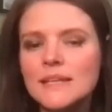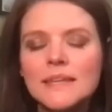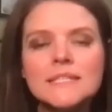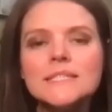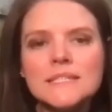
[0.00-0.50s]

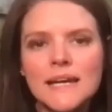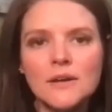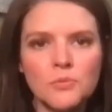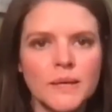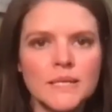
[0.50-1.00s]
Listen to how
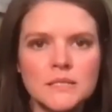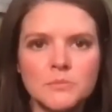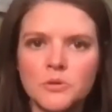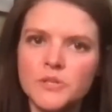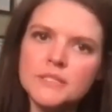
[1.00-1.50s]

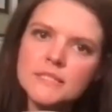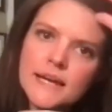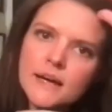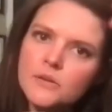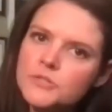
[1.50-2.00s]
reasonable this
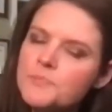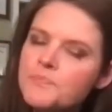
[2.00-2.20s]
sounds.